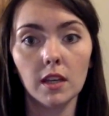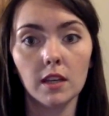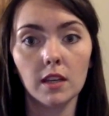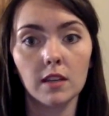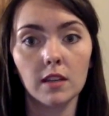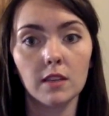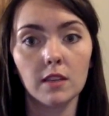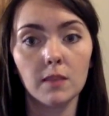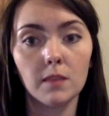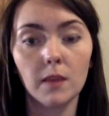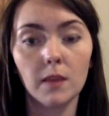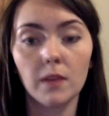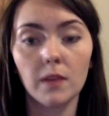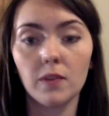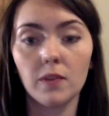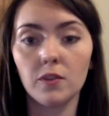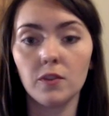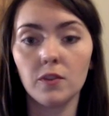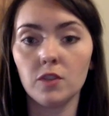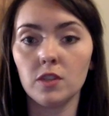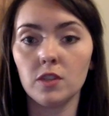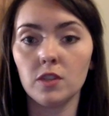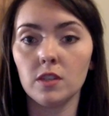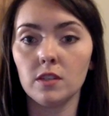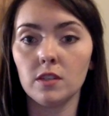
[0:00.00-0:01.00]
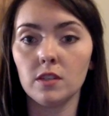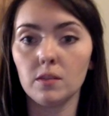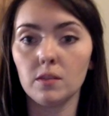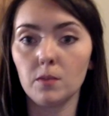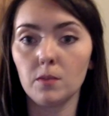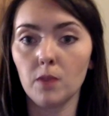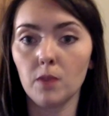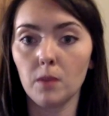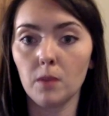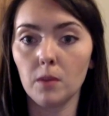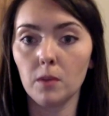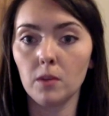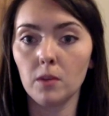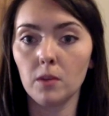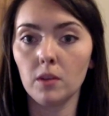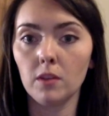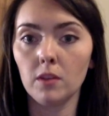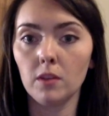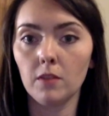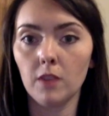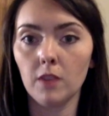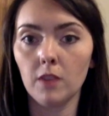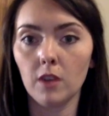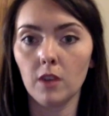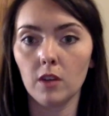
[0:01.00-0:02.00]
This pathogen is primarily
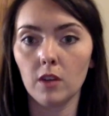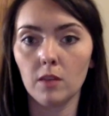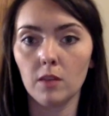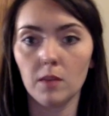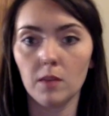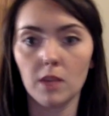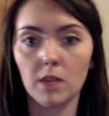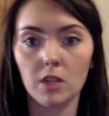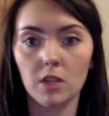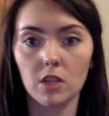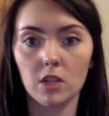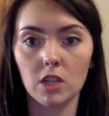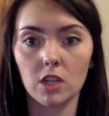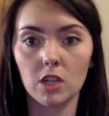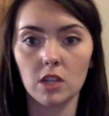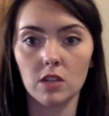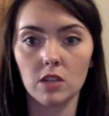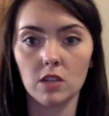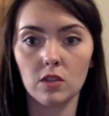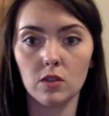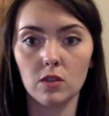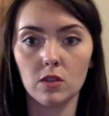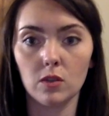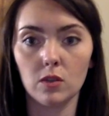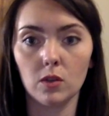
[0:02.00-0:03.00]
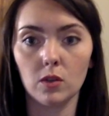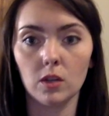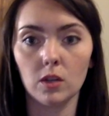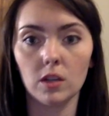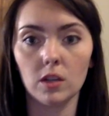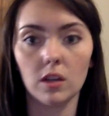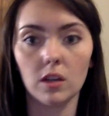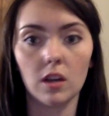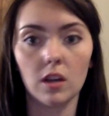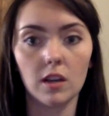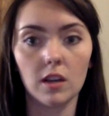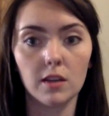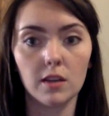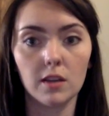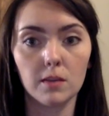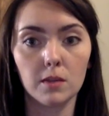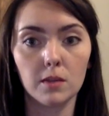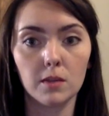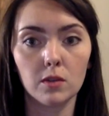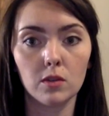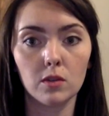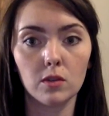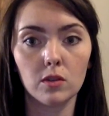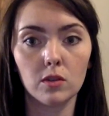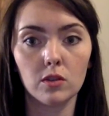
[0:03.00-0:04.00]
found in patients who are in the
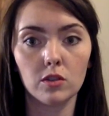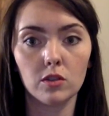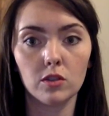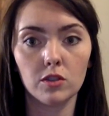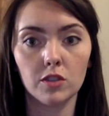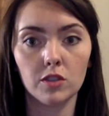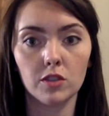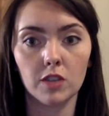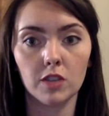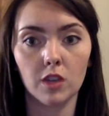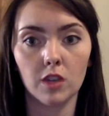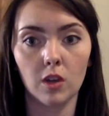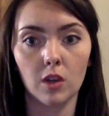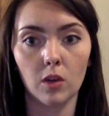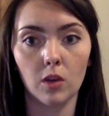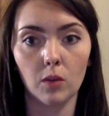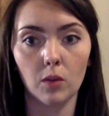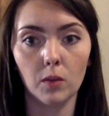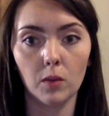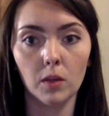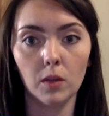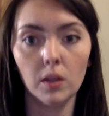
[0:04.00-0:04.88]
hospital or nursing home